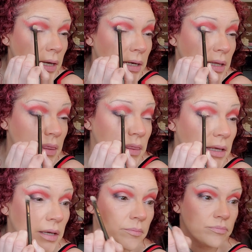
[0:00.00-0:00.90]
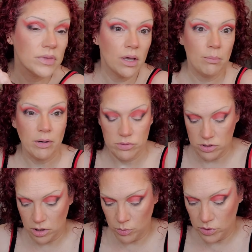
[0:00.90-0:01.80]
anything about
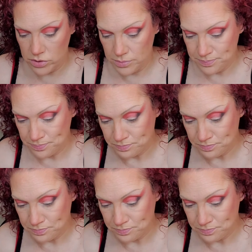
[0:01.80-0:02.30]
Star Wars.